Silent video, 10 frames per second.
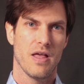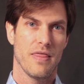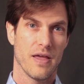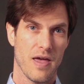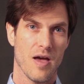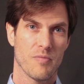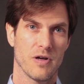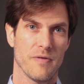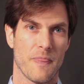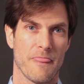The
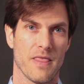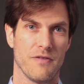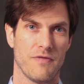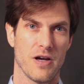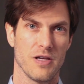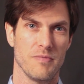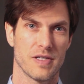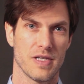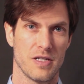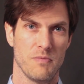camera, the volume is
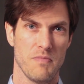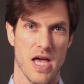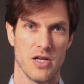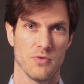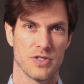set to manual,